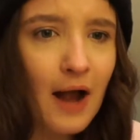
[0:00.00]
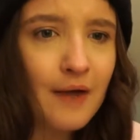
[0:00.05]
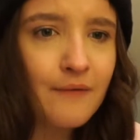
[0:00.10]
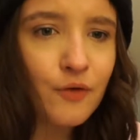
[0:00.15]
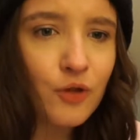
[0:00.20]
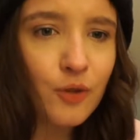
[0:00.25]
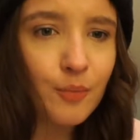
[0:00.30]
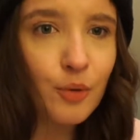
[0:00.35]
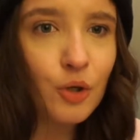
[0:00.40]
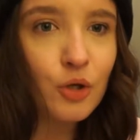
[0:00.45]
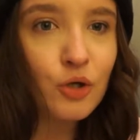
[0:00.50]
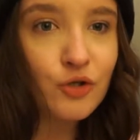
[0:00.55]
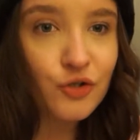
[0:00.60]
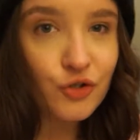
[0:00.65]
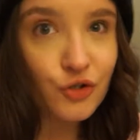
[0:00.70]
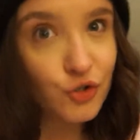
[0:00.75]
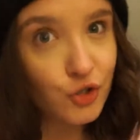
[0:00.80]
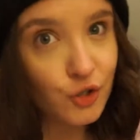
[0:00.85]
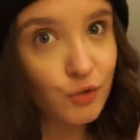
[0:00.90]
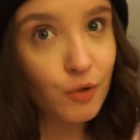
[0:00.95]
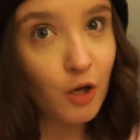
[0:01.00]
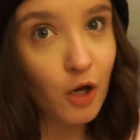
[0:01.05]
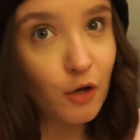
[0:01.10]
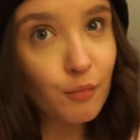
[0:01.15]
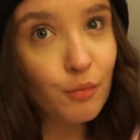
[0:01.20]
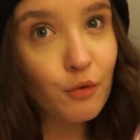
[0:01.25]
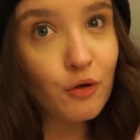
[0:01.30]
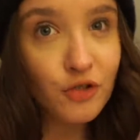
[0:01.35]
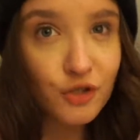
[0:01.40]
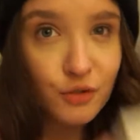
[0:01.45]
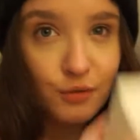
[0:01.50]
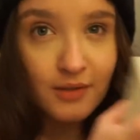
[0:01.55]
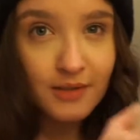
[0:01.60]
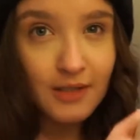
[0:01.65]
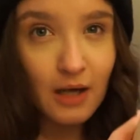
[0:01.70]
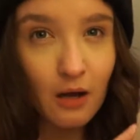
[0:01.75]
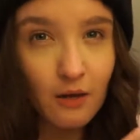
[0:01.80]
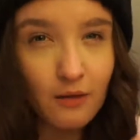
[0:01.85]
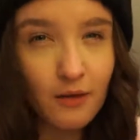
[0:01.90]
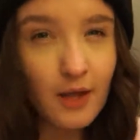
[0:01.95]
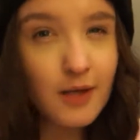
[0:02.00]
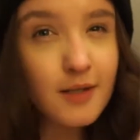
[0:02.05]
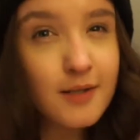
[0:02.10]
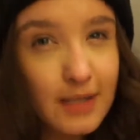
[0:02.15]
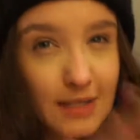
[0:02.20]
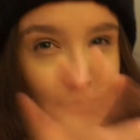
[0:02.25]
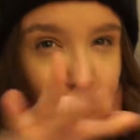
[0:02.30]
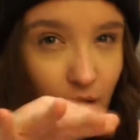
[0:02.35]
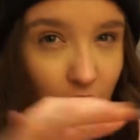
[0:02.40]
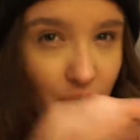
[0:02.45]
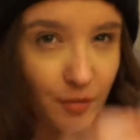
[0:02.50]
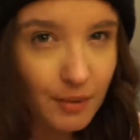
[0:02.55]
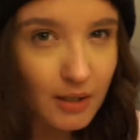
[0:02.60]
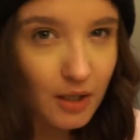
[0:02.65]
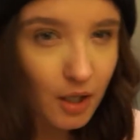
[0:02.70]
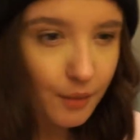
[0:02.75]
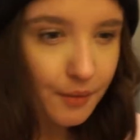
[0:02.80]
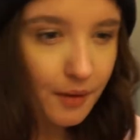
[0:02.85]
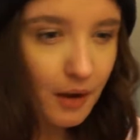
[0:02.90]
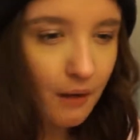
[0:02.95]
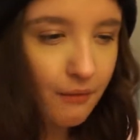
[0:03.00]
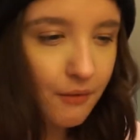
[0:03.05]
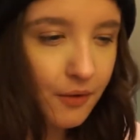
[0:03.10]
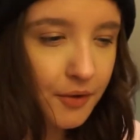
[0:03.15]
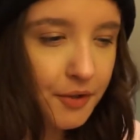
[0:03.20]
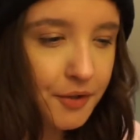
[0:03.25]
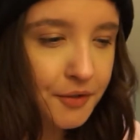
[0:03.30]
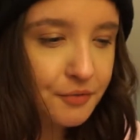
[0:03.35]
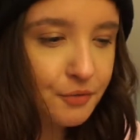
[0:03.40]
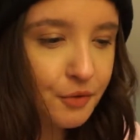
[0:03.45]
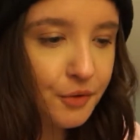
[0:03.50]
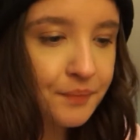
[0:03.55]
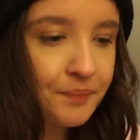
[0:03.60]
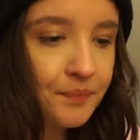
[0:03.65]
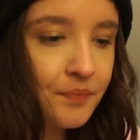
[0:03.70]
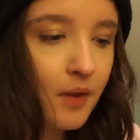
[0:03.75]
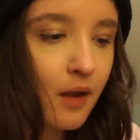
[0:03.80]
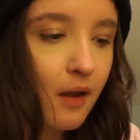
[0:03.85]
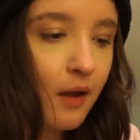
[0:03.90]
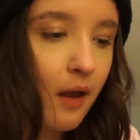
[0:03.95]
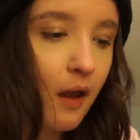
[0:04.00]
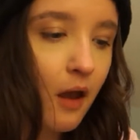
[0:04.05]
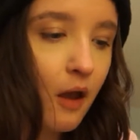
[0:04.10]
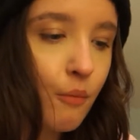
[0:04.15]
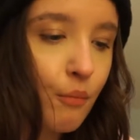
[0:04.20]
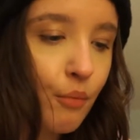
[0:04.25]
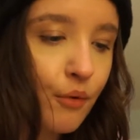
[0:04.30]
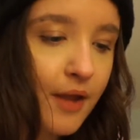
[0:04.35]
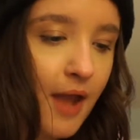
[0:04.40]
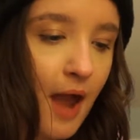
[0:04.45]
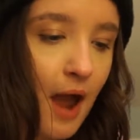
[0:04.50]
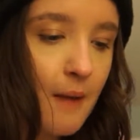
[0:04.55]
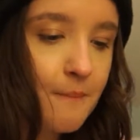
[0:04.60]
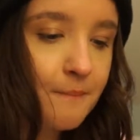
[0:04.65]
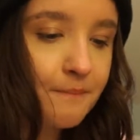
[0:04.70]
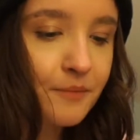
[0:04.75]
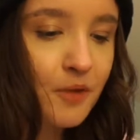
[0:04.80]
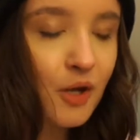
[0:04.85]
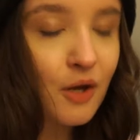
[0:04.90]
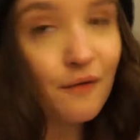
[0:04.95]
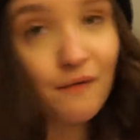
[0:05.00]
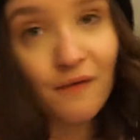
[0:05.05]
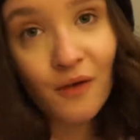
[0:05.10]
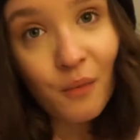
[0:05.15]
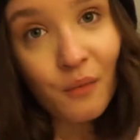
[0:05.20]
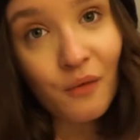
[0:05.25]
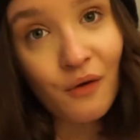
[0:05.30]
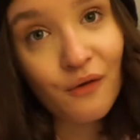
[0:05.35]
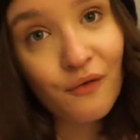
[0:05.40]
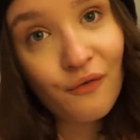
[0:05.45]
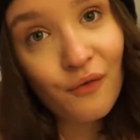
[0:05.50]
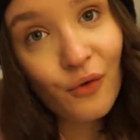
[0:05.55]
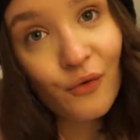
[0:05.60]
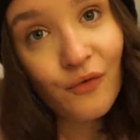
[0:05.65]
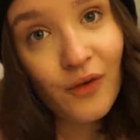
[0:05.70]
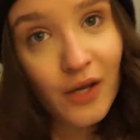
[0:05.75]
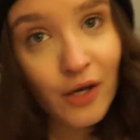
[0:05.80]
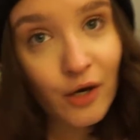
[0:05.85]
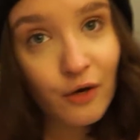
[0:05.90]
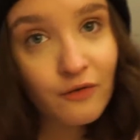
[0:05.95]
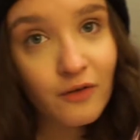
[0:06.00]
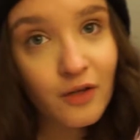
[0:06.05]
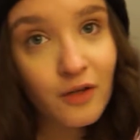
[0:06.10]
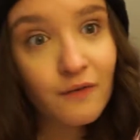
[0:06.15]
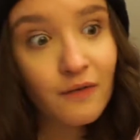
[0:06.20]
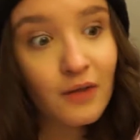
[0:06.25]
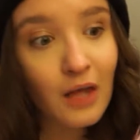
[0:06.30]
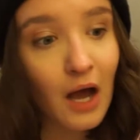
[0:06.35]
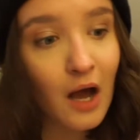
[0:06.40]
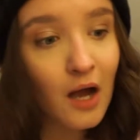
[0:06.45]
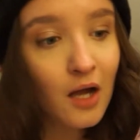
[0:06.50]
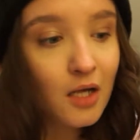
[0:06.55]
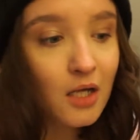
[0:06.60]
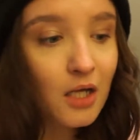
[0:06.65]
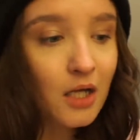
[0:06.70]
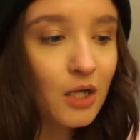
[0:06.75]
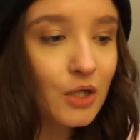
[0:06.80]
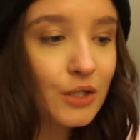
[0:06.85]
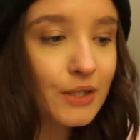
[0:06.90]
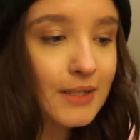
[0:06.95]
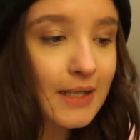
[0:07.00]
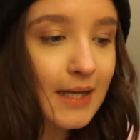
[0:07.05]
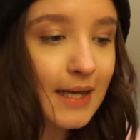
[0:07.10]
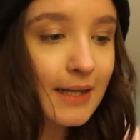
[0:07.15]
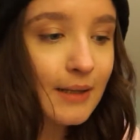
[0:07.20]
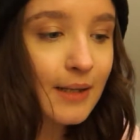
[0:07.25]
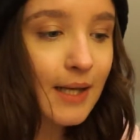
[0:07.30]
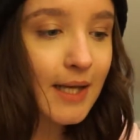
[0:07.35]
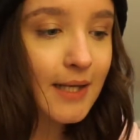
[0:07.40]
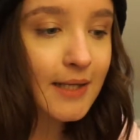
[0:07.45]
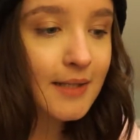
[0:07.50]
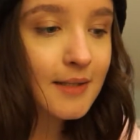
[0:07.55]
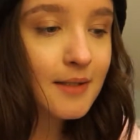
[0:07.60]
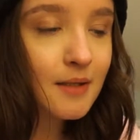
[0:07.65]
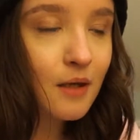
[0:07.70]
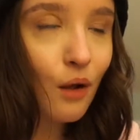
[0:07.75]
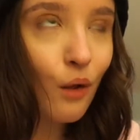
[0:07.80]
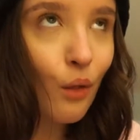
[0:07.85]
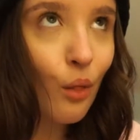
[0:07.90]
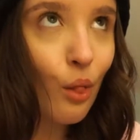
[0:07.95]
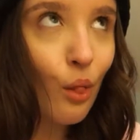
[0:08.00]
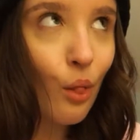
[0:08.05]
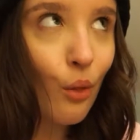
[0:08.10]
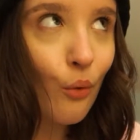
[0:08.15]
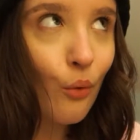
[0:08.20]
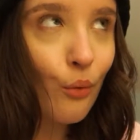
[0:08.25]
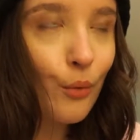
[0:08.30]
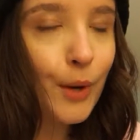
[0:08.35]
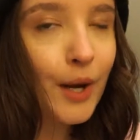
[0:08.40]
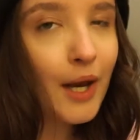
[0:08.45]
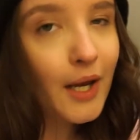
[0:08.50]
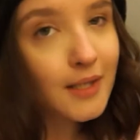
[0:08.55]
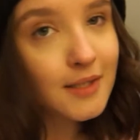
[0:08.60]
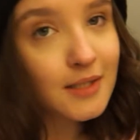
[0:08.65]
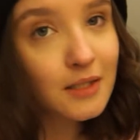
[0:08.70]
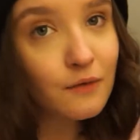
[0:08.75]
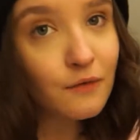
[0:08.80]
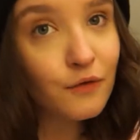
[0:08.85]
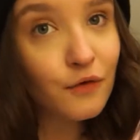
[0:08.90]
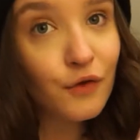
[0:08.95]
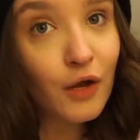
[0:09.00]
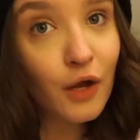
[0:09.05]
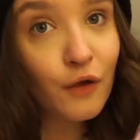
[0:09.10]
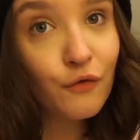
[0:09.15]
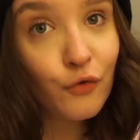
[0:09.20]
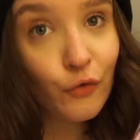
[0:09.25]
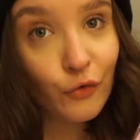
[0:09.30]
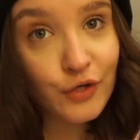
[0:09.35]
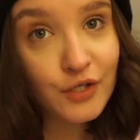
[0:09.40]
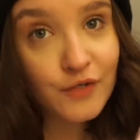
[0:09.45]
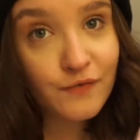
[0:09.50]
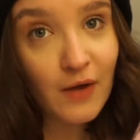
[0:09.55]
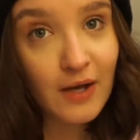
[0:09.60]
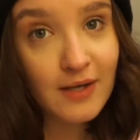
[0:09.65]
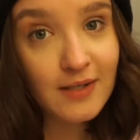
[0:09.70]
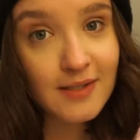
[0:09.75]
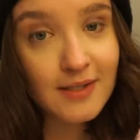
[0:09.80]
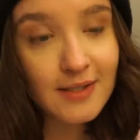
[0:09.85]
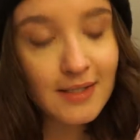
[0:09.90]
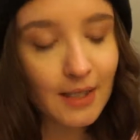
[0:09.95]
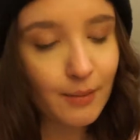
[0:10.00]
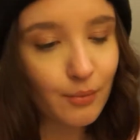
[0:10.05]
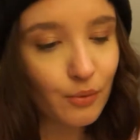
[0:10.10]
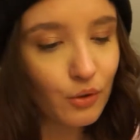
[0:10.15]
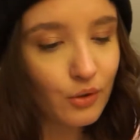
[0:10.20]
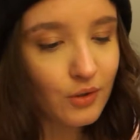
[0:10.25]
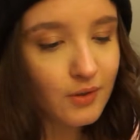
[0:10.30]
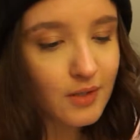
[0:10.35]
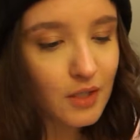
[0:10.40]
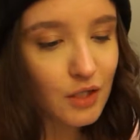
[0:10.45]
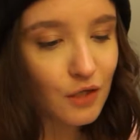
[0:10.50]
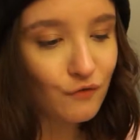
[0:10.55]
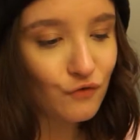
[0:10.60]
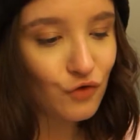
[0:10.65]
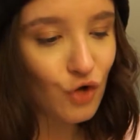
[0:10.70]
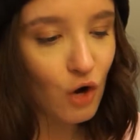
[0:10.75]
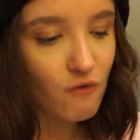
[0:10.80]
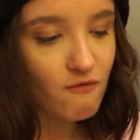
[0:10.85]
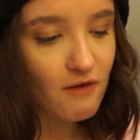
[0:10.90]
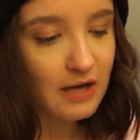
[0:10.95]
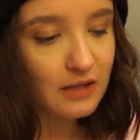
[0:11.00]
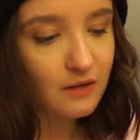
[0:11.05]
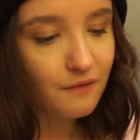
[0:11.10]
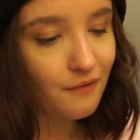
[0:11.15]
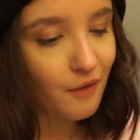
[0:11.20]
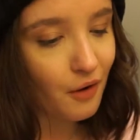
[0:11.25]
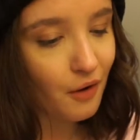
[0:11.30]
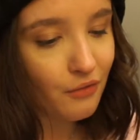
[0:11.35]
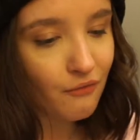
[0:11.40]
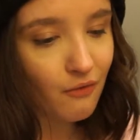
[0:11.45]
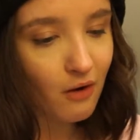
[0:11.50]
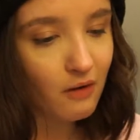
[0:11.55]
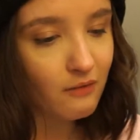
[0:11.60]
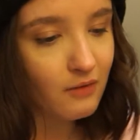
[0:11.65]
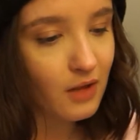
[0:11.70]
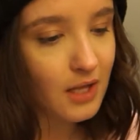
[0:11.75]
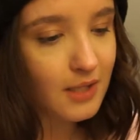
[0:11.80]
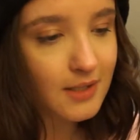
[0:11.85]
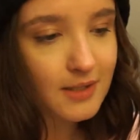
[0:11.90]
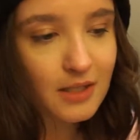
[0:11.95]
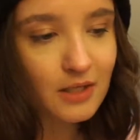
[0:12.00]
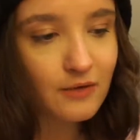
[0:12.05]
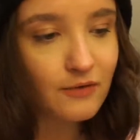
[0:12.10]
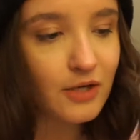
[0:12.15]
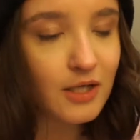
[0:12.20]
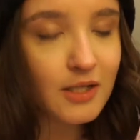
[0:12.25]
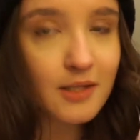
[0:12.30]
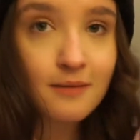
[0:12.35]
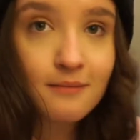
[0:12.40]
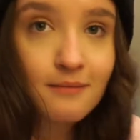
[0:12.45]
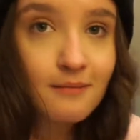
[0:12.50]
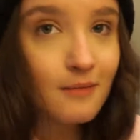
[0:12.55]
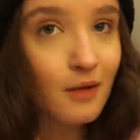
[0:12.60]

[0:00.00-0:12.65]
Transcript: other books and 2 notebooks you were sat on this. That's why you're a bit lower down than usual. But yeah, I'm going to film a full video review for that because it is glorious. And if you're into fantasy books and you've not read the Throne of Glass series,